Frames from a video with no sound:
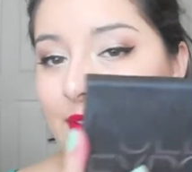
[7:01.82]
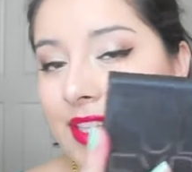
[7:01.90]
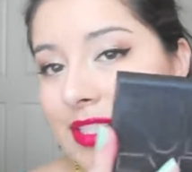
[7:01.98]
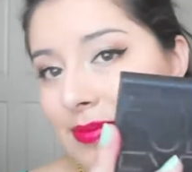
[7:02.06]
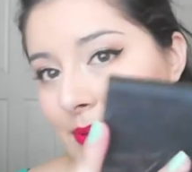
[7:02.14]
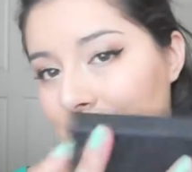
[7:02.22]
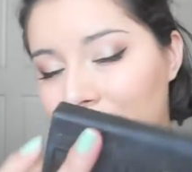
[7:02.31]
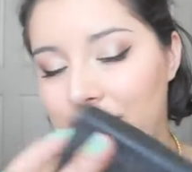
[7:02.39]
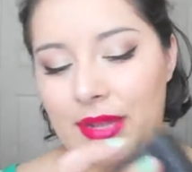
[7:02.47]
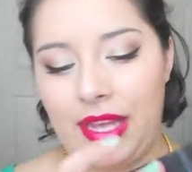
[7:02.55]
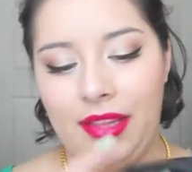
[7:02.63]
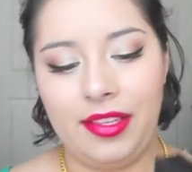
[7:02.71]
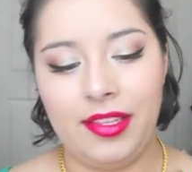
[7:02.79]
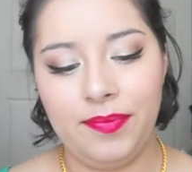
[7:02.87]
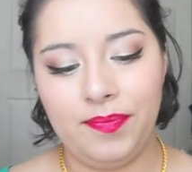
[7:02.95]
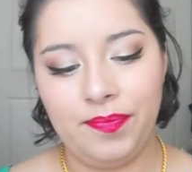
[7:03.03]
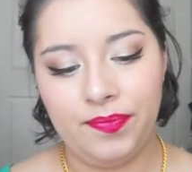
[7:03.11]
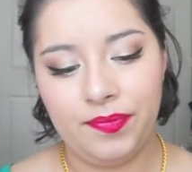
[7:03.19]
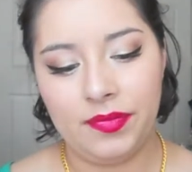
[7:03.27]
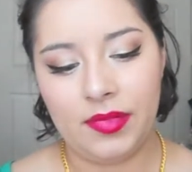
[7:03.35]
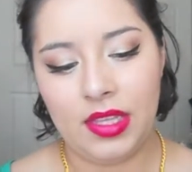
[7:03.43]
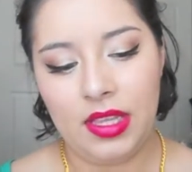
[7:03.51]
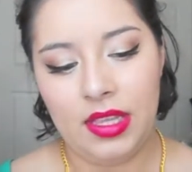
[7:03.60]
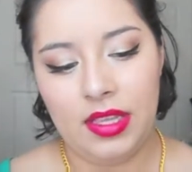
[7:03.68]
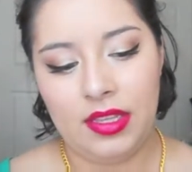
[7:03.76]
Exposure Palette.
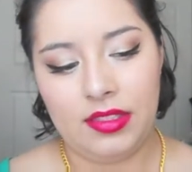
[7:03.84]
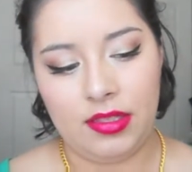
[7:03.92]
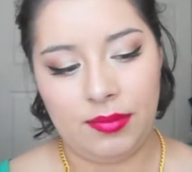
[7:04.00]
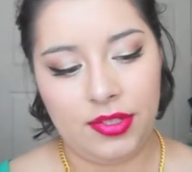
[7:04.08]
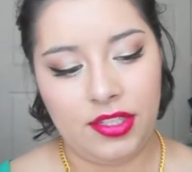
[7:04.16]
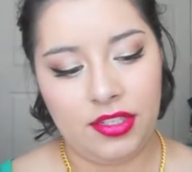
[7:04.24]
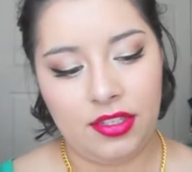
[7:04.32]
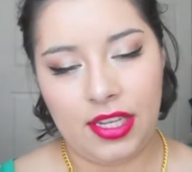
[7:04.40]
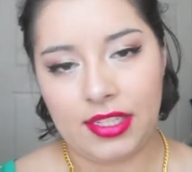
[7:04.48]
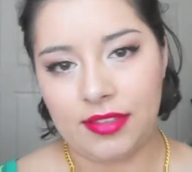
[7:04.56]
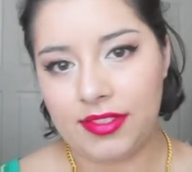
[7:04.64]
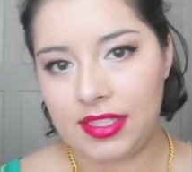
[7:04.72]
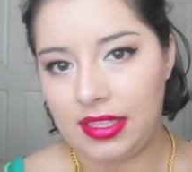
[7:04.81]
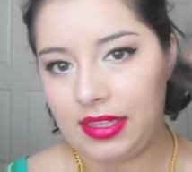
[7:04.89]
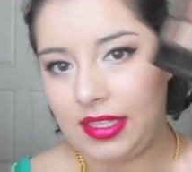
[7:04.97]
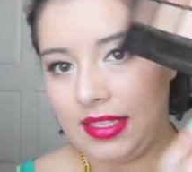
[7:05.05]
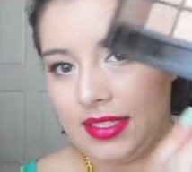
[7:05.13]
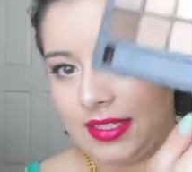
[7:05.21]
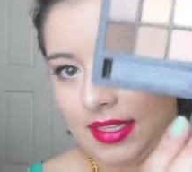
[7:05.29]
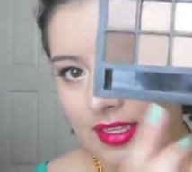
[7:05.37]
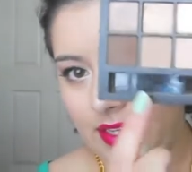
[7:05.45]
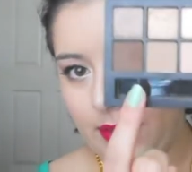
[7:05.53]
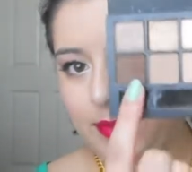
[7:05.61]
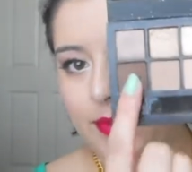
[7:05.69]
So I'm pretty sure you guys have seen this. It comes